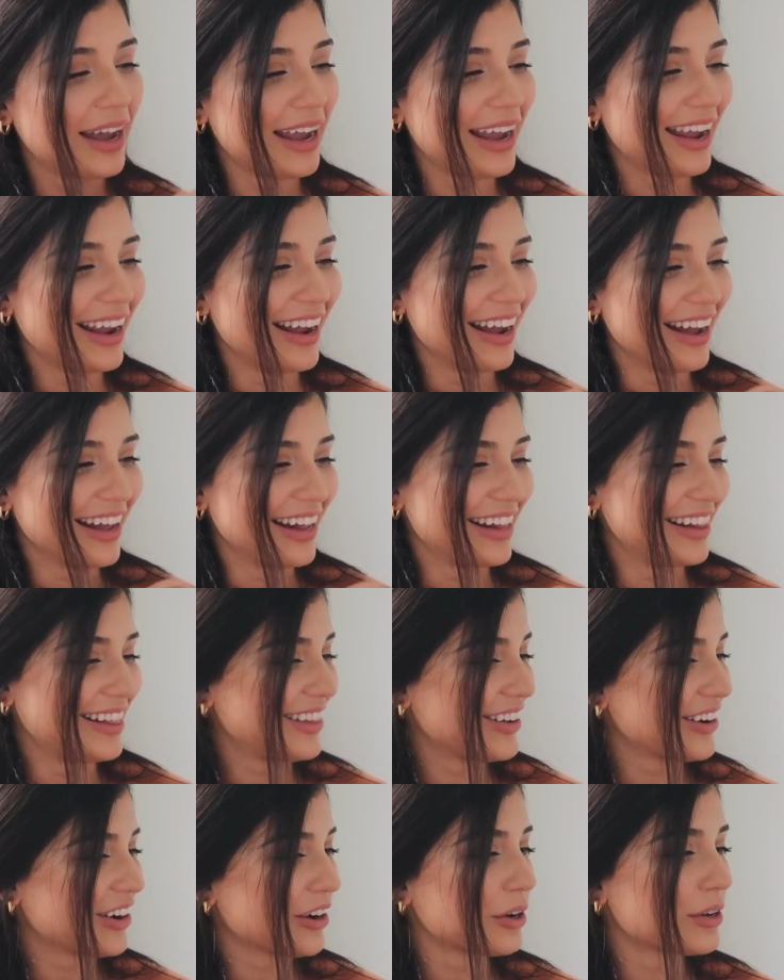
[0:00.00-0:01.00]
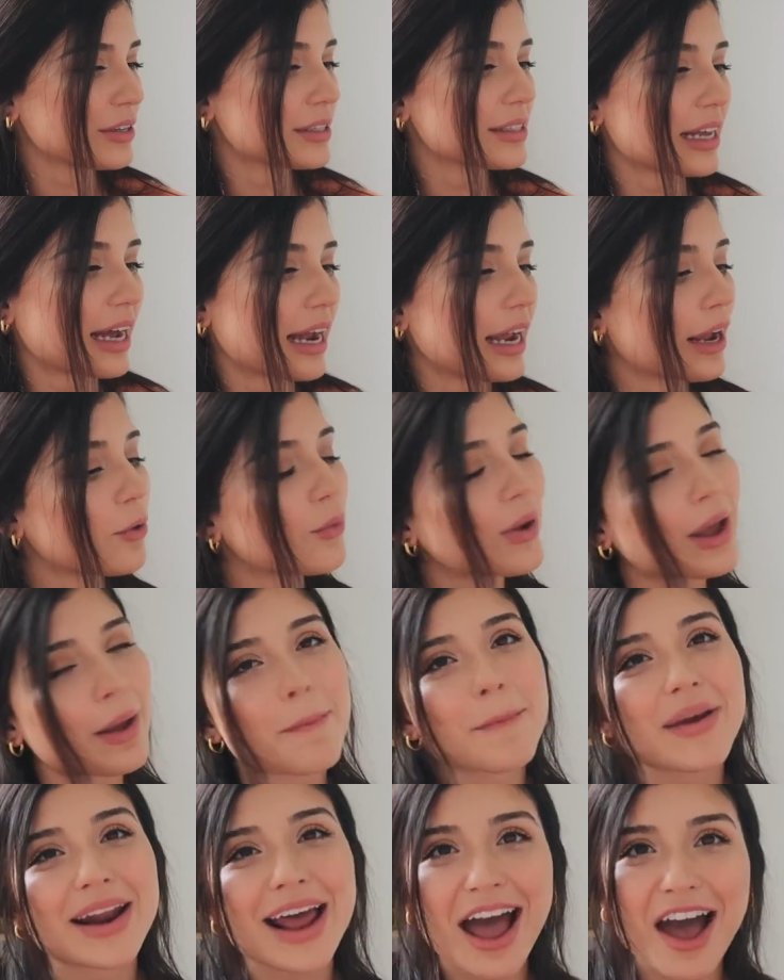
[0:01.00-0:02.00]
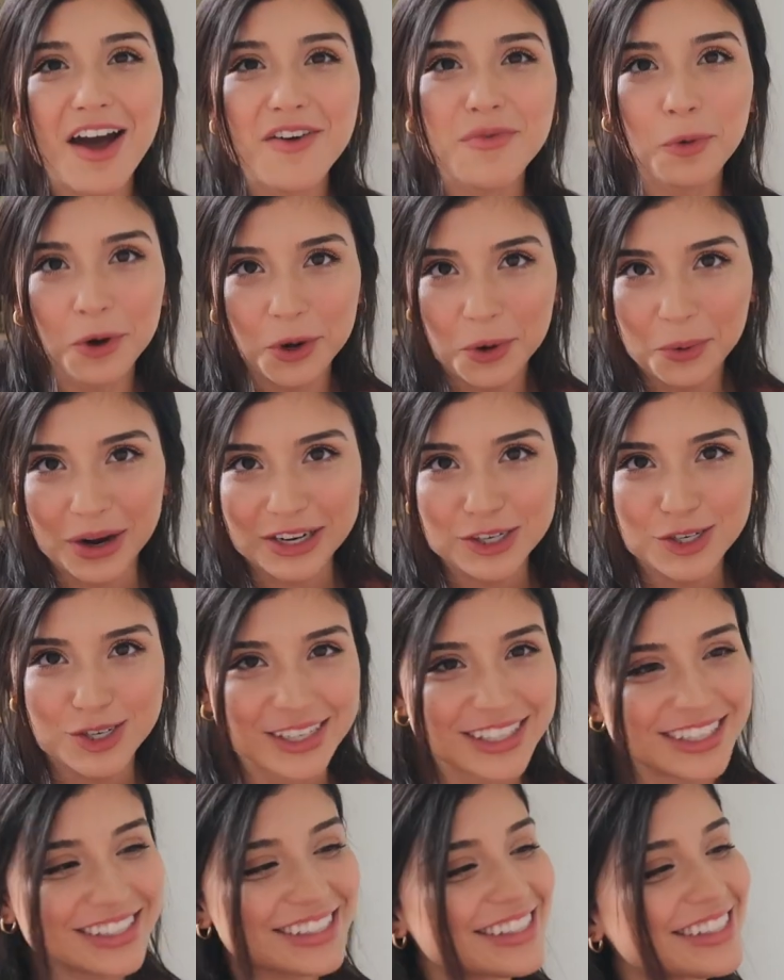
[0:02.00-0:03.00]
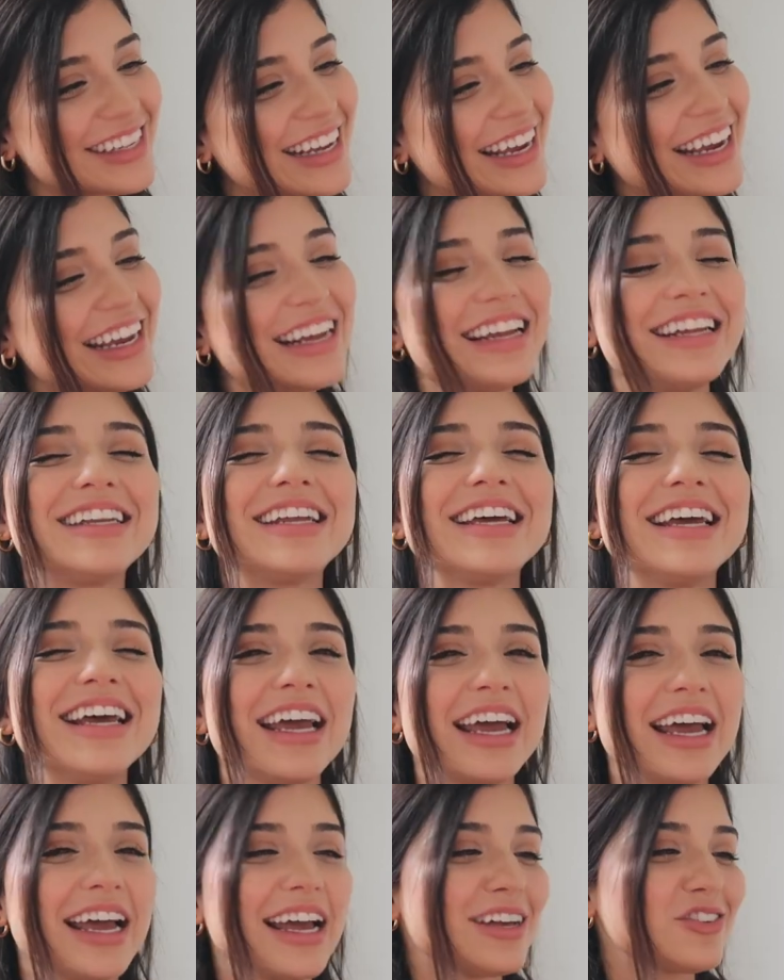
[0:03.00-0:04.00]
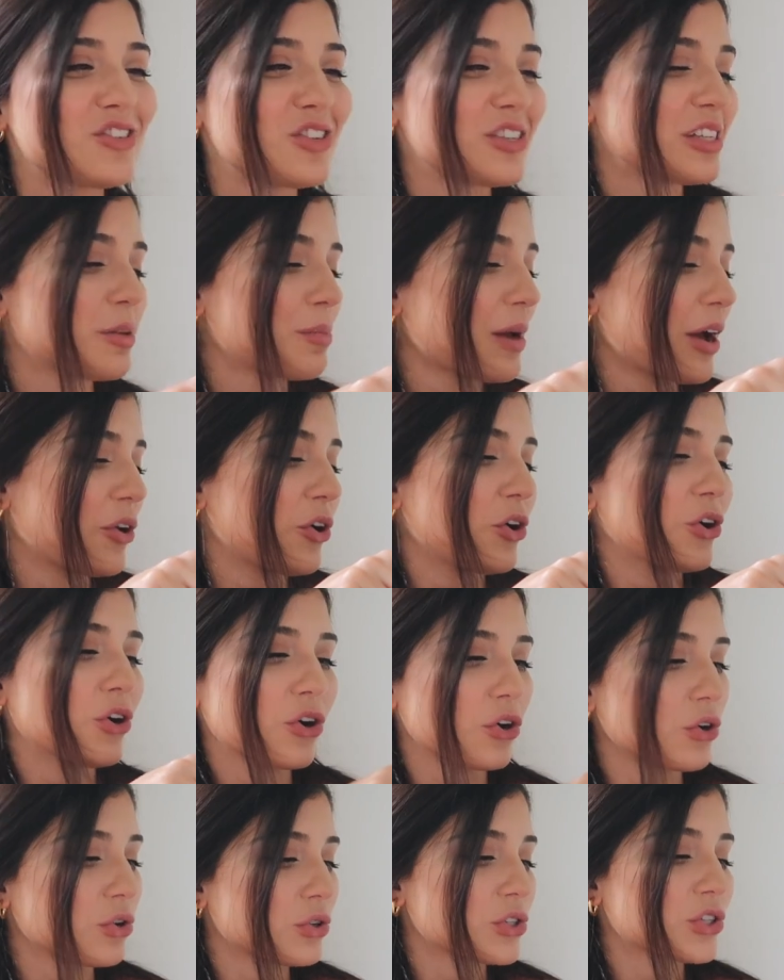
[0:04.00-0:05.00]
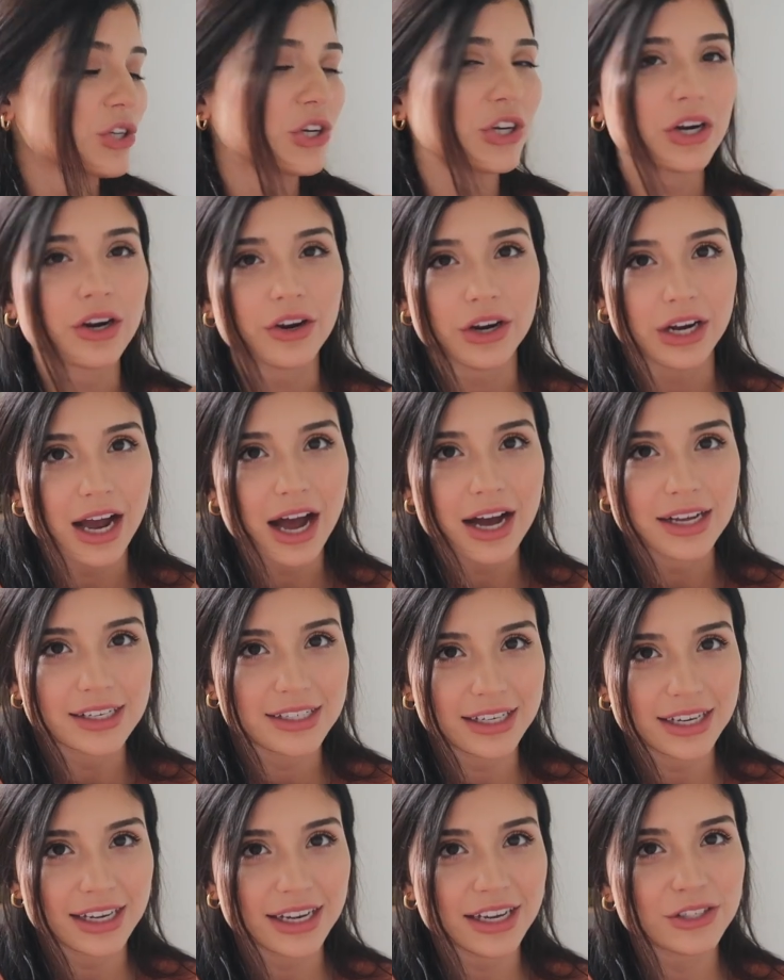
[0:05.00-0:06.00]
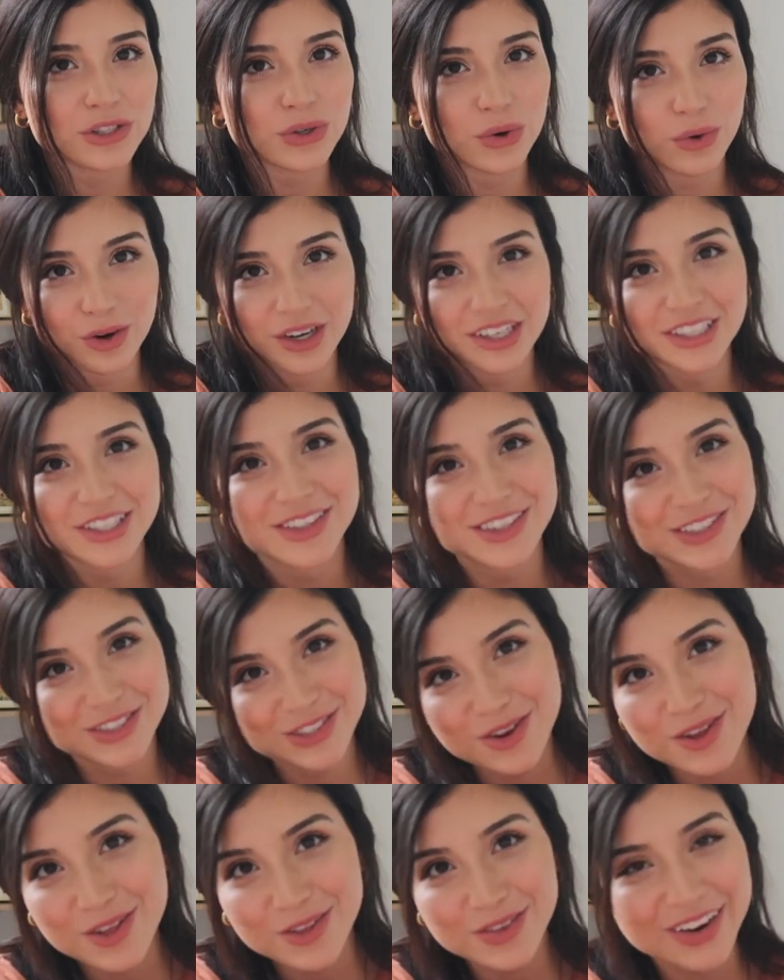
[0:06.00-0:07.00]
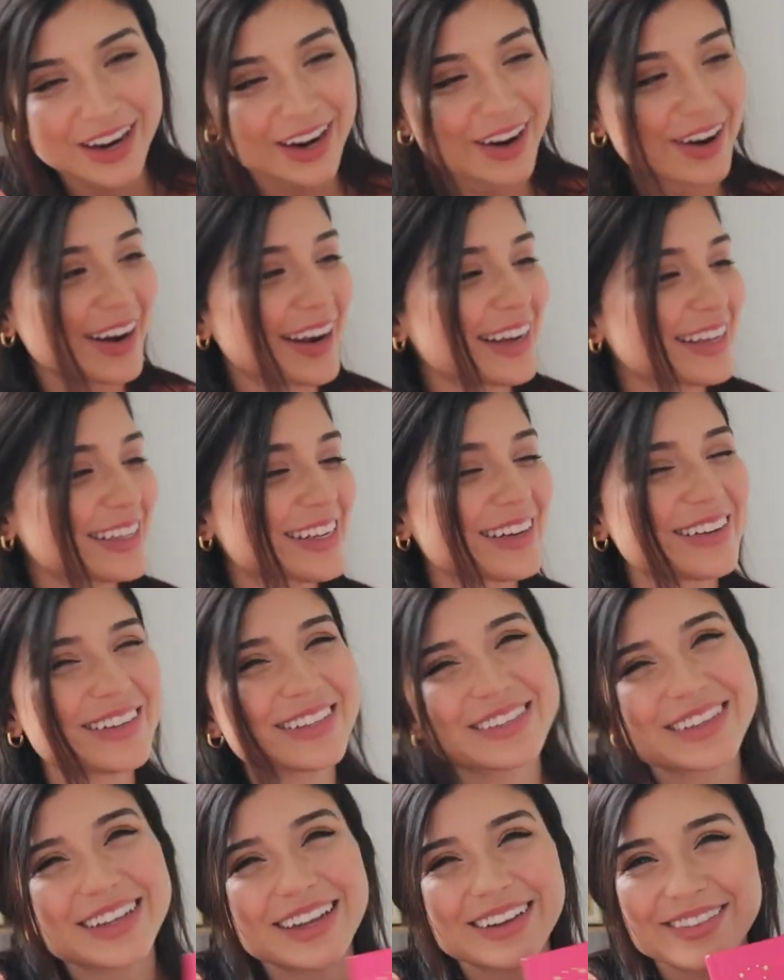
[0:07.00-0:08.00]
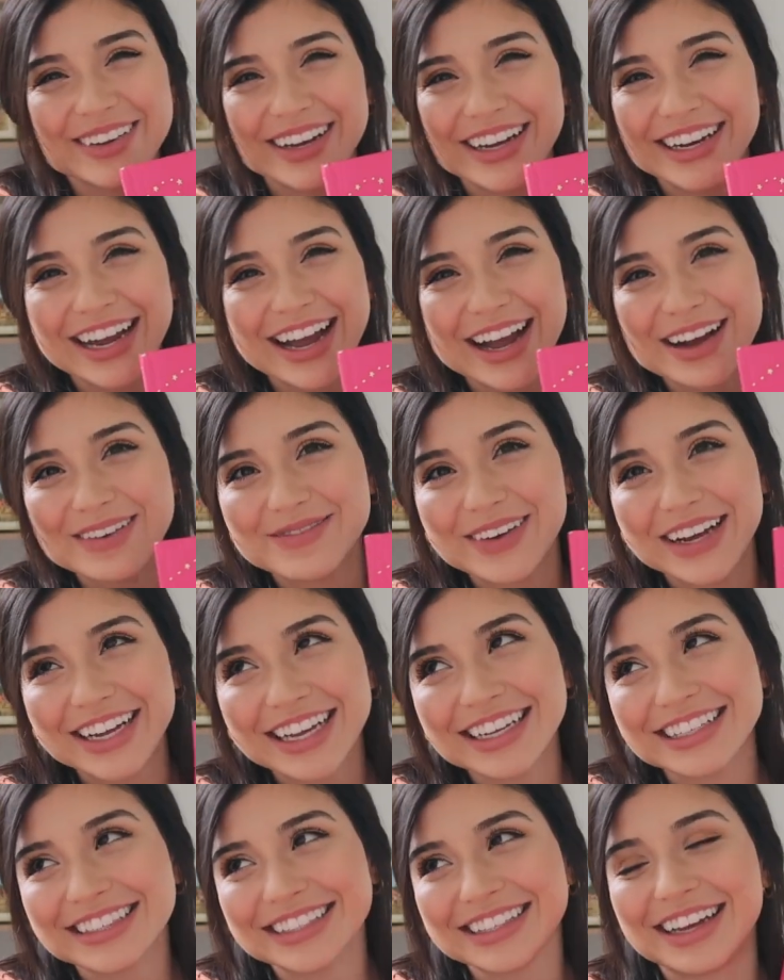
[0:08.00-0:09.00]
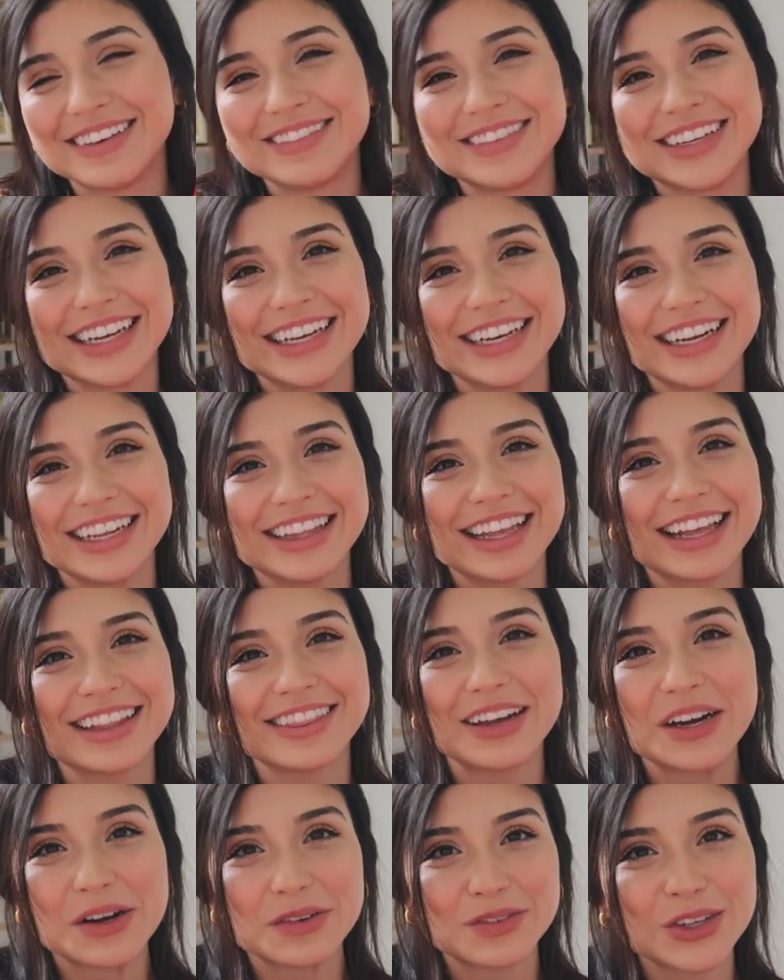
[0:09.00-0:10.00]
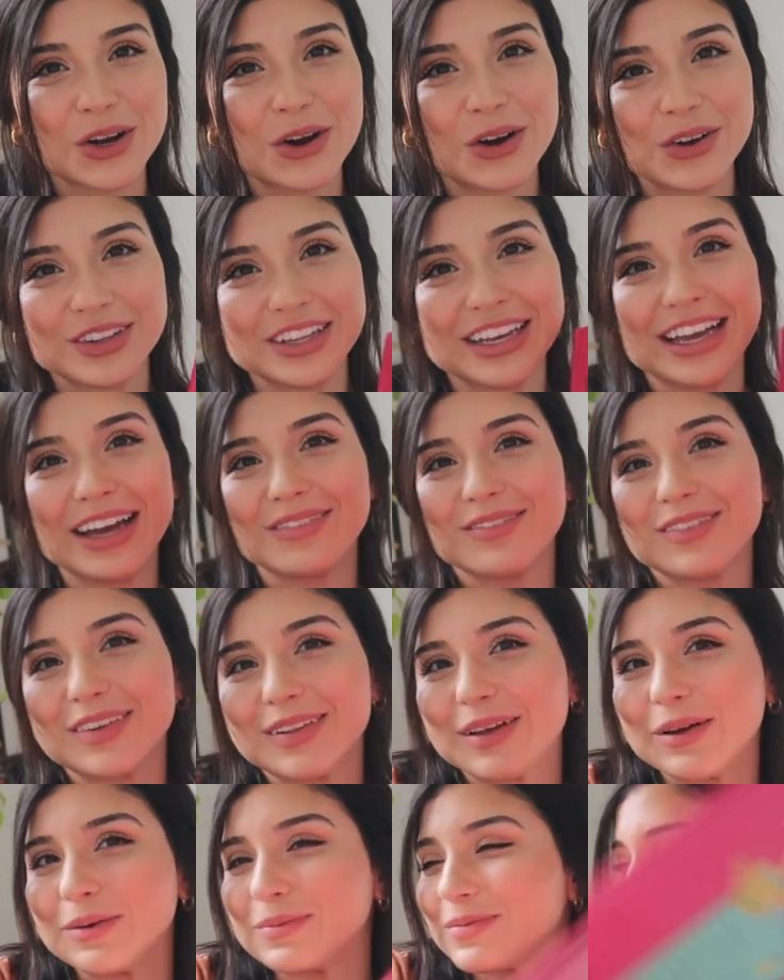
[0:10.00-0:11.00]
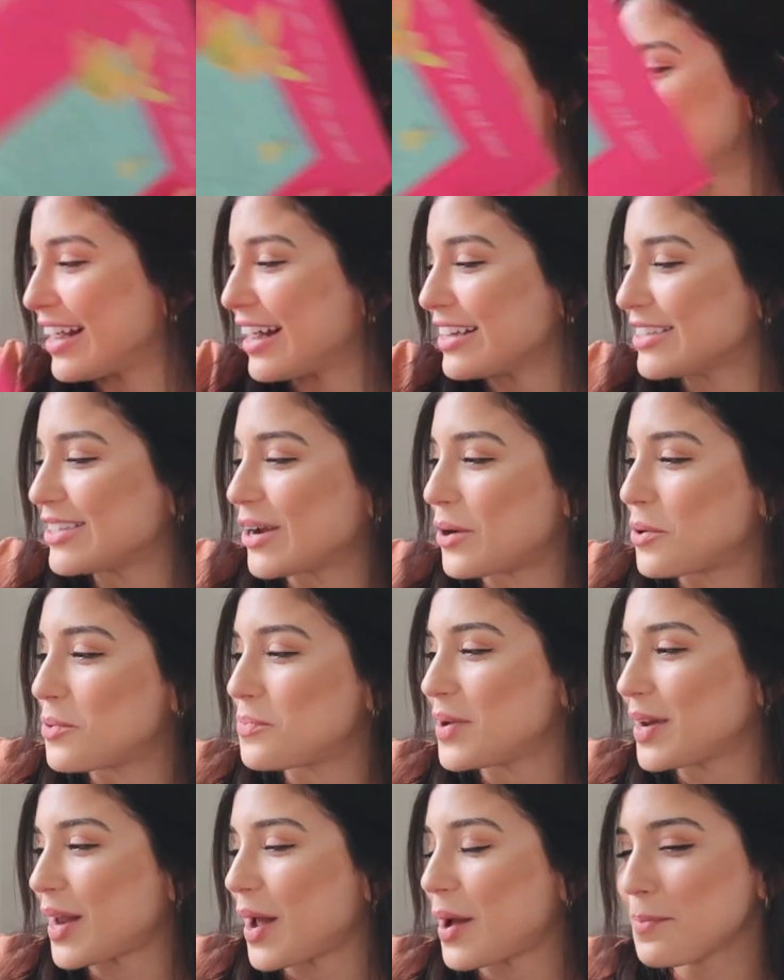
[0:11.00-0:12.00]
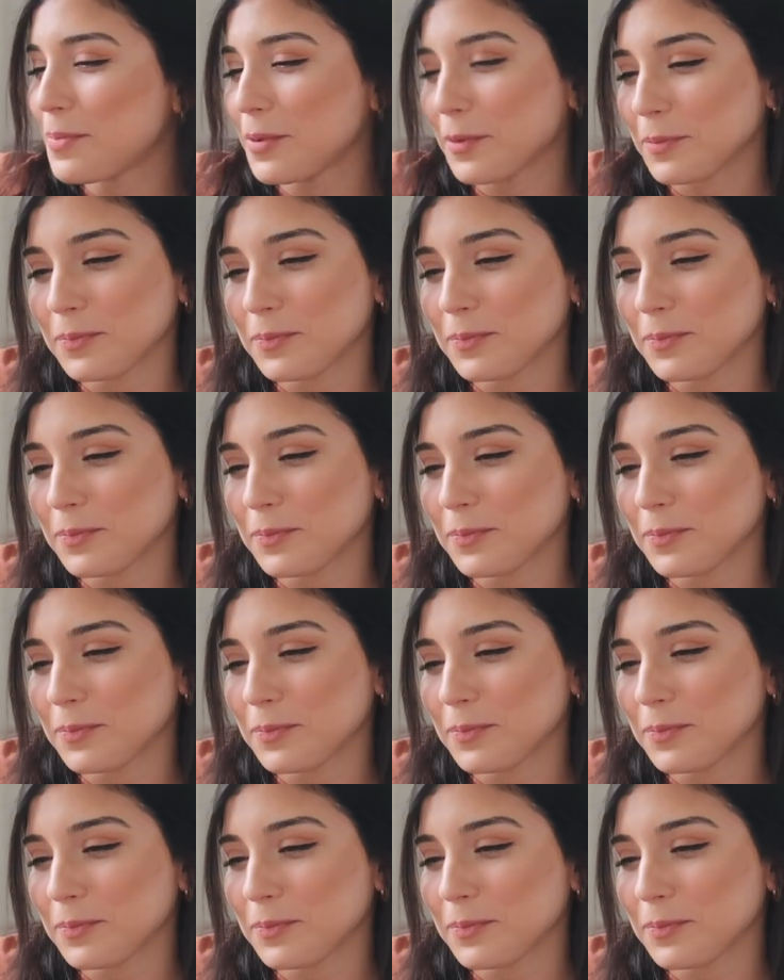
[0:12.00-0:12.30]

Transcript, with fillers: And the girl is like, wait, but I have more questions. And it's just about a girl's curiosity towards the Tooth Fairy. So it's really fun. My kids loved it, and they loved all the envelopes that they got to open up.